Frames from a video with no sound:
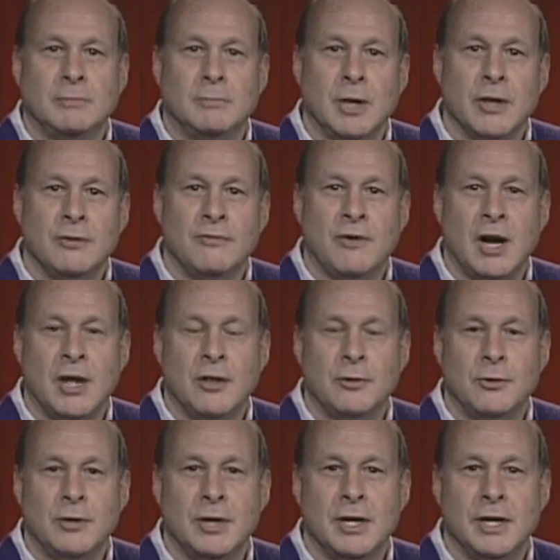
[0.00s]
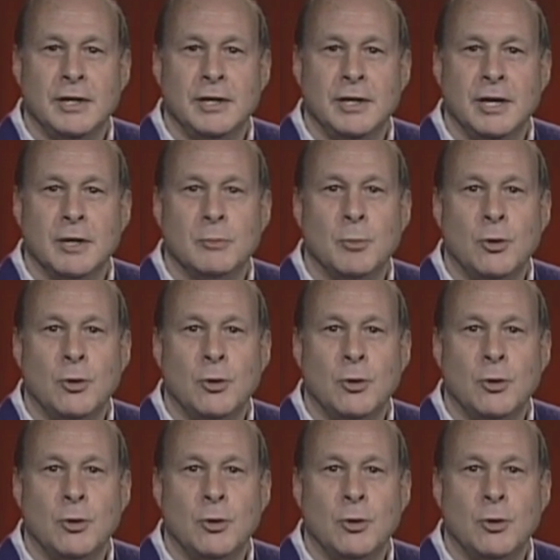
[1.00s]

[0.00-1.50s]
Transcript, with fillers: a mother, father, and a young